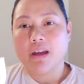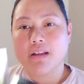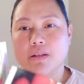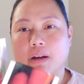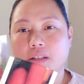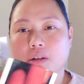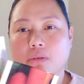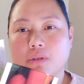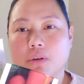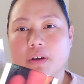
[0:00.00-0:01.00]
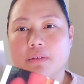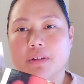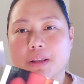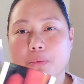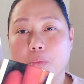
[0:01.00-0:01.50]
So I don't know if I
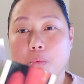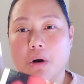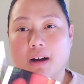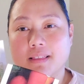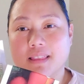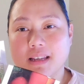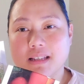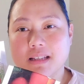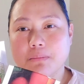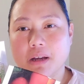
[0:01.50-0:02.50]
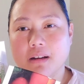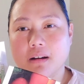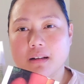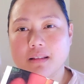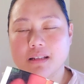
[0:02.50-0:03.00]
really want these in my
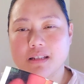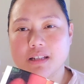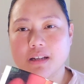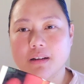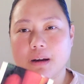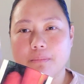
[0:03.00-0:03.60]
garden this year.